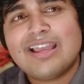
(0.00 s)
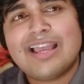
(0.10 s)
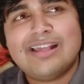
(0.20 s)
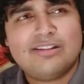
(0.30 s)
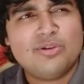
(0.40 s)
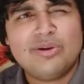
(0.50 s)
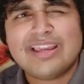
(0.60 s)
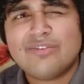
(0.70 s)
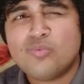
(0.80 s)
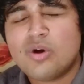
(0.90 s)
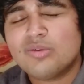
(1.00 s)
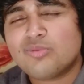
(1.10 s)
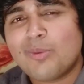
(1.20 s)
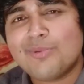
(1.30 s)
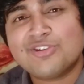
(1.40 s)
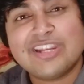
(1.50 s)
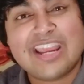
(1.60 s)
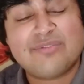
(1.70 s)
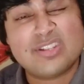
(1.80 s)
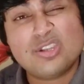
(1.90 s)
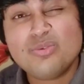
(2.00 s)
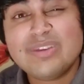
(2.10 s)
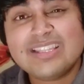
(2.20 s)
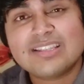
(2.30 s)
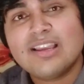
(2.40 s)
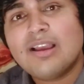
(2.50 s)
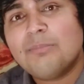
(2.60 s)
Uh, you only have one problem sheet every two weeks,